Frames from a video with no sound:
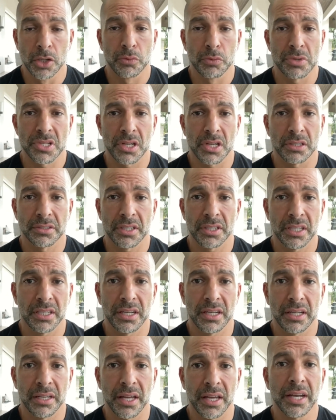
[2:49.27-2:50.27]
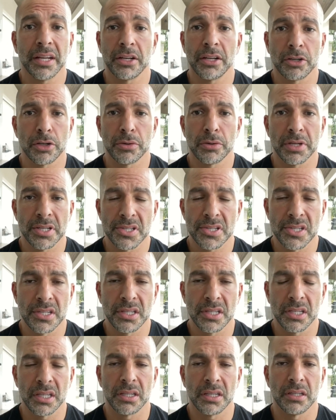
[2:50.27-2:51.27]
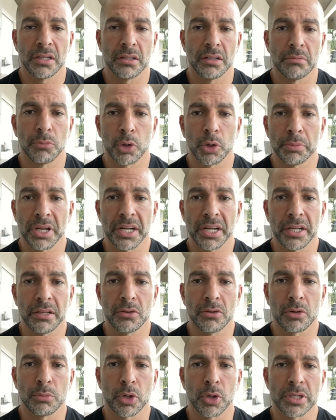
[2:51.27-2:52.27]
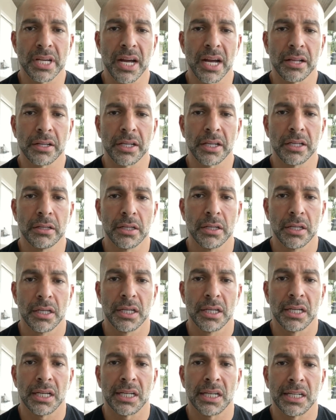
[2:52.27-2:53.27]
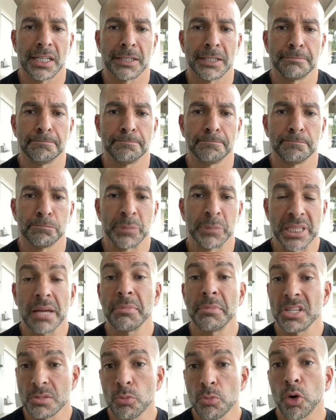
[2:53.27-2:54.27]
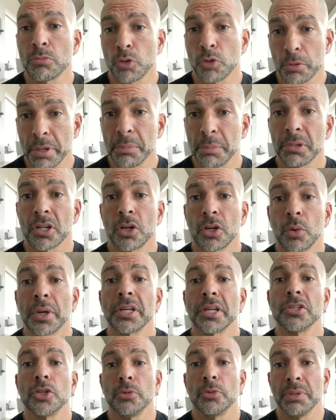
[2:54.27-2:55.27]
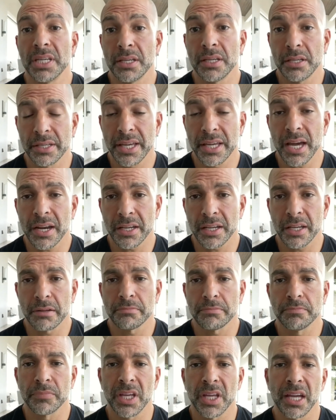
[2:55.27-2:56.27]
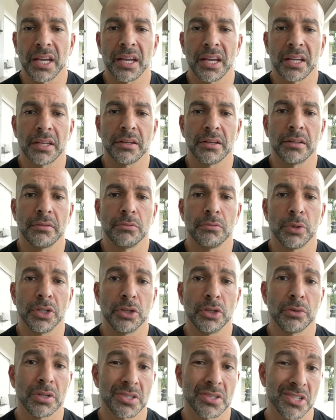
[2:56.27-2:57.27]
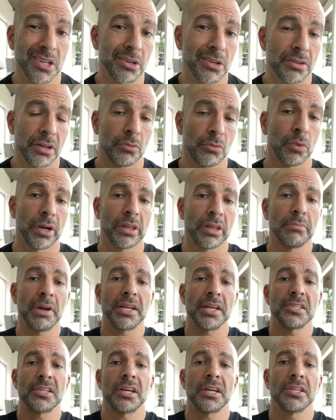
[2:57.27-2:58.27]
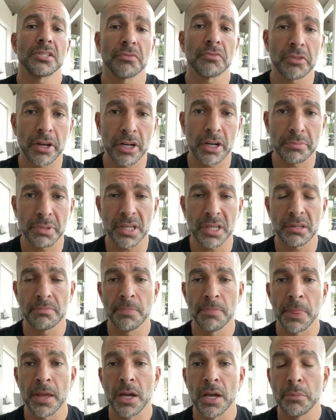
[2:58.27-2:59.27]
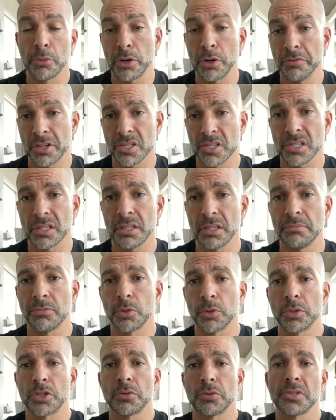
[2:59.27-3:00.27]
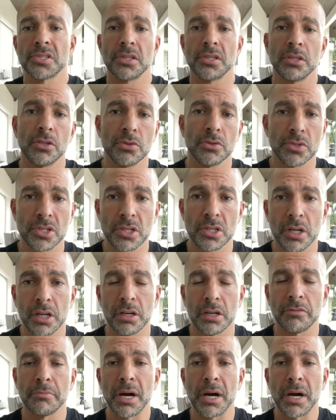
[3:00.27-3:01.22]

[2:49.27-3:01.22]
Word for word: result in any increase in morbidity or mortality. Um, but that means more and more people are going to be getting it. And when you consider that one of the mainstays of therapy previously, which was the use of